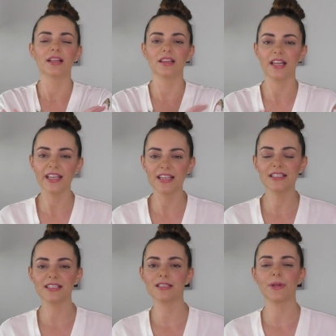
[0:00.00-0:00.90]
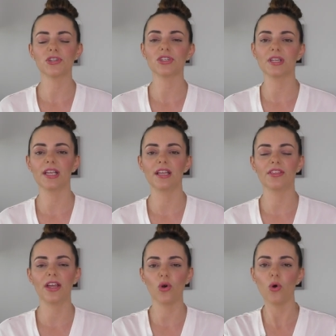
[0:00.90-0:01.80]
leggings especially
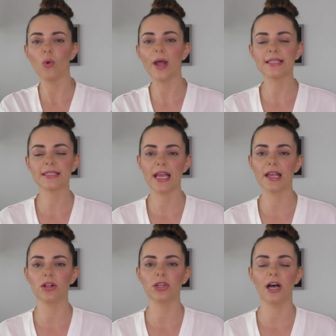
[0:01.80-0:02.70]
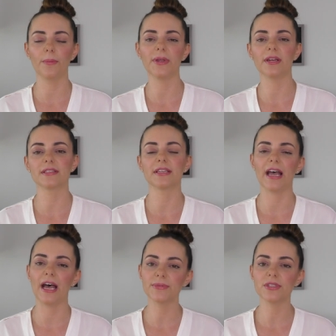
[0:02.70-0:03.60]
they always tangle up it is an
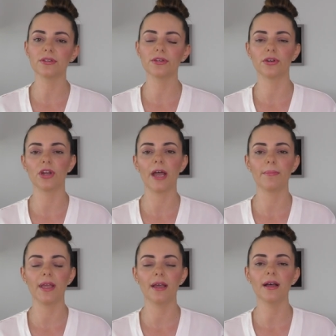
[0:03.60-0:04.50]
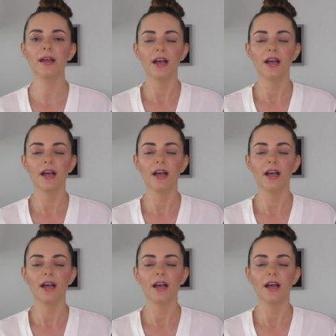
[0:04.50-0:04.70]
absolute nightmare